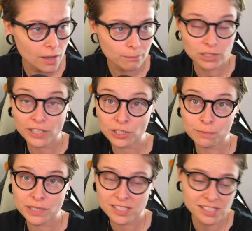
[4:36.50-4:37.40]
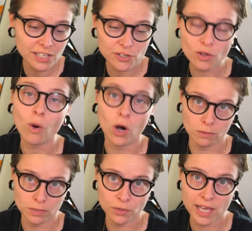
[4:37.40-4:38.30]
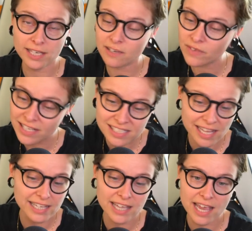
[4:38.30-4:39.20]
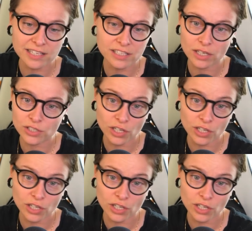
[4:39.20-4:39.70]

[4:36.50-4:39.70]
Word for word: Plug your PC into the wall, okay? Give it its dedicated, you know,